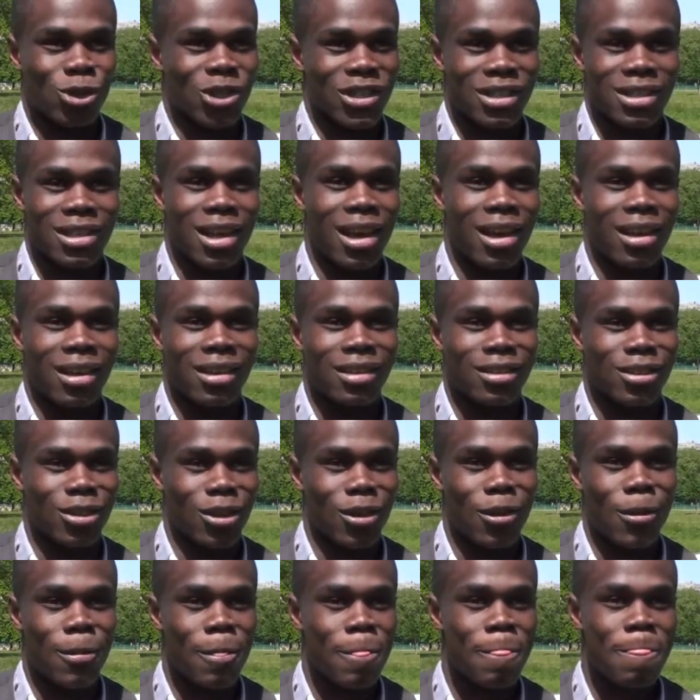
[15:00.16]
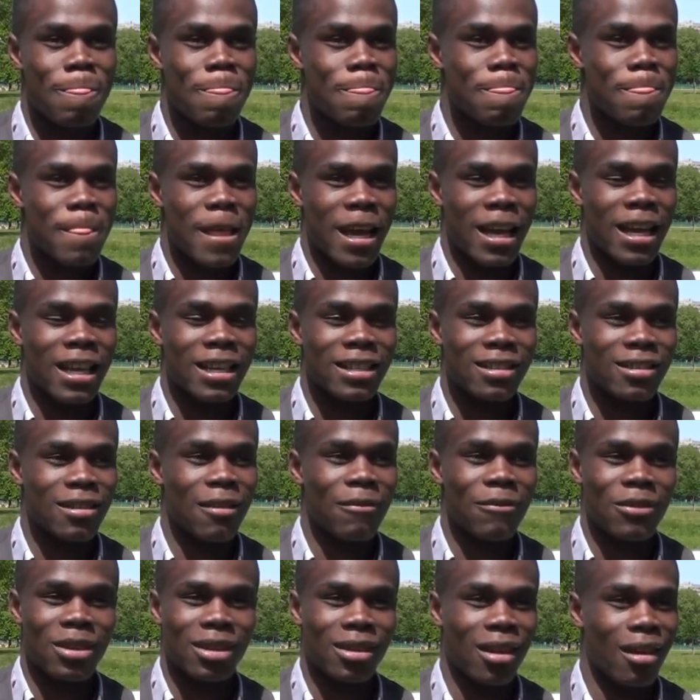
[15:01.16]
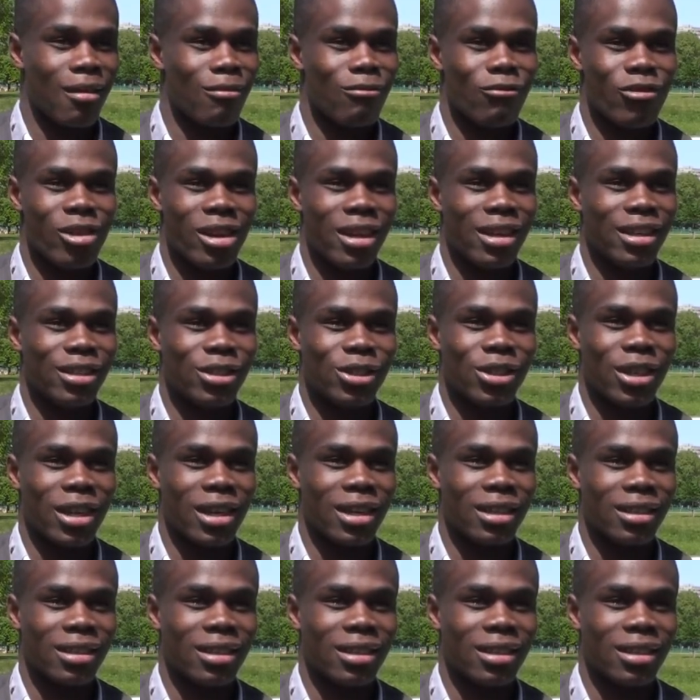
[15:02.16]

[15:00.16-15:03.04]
society, so it is something that I'm really enjoying.